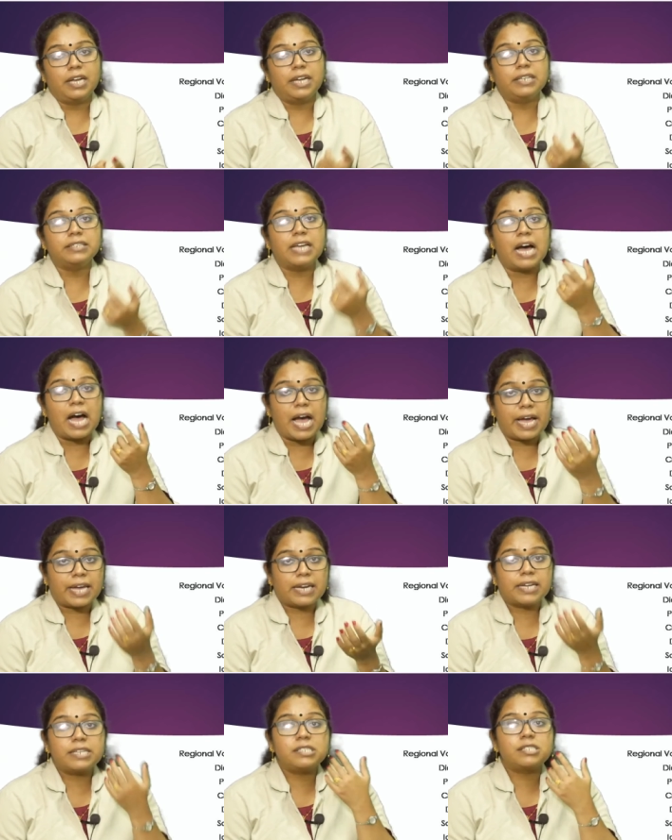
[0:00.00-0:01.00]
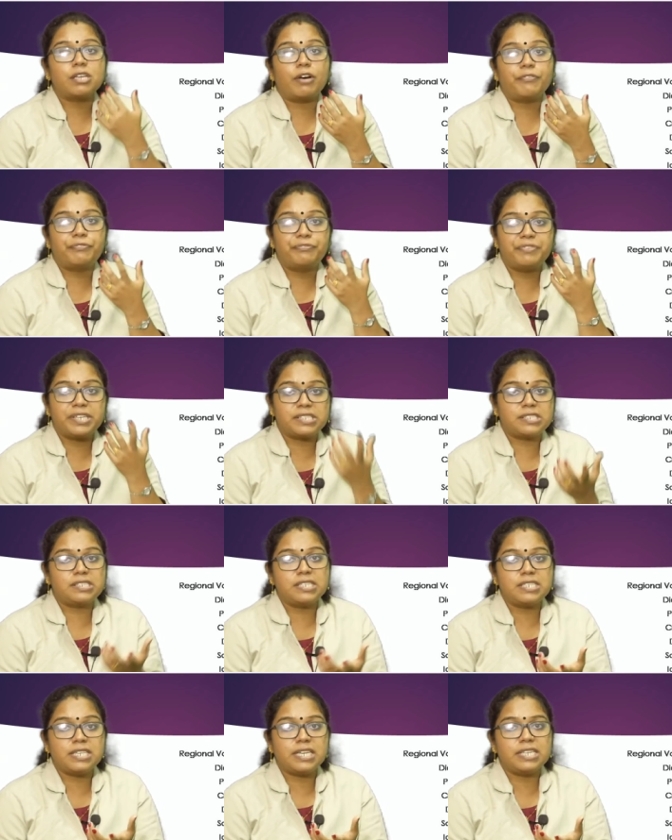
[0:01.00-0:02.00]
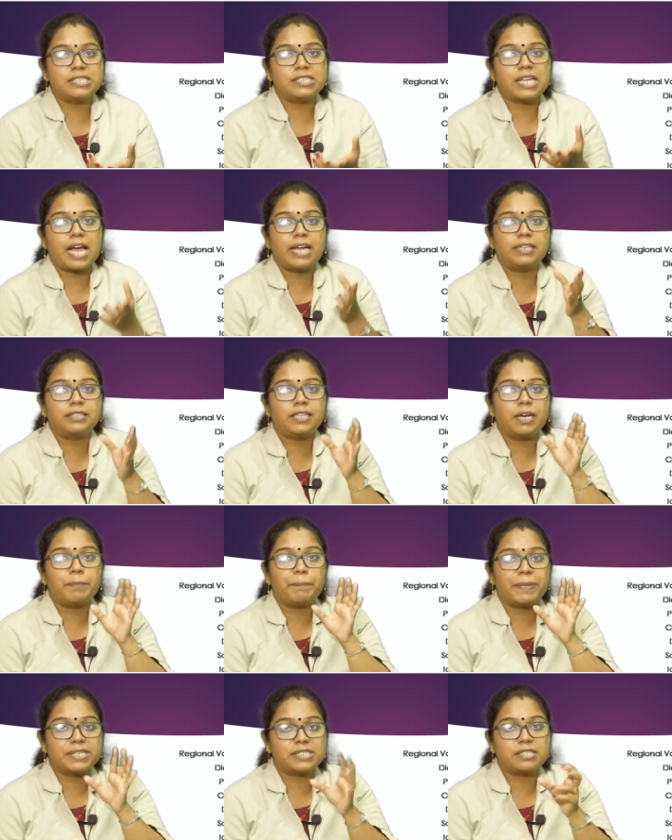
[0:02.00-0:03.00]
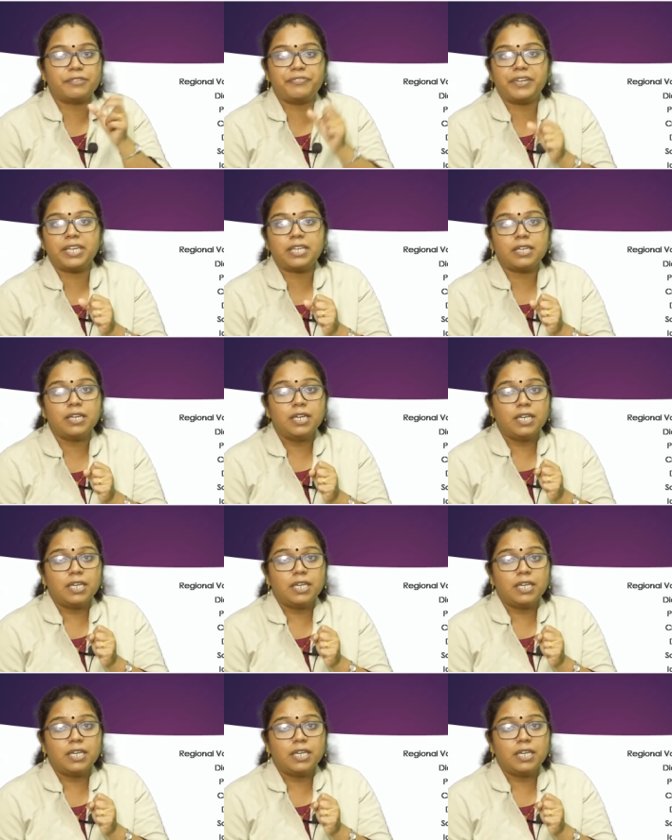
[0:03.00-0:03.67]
In the islands of West Indies and the Pacific,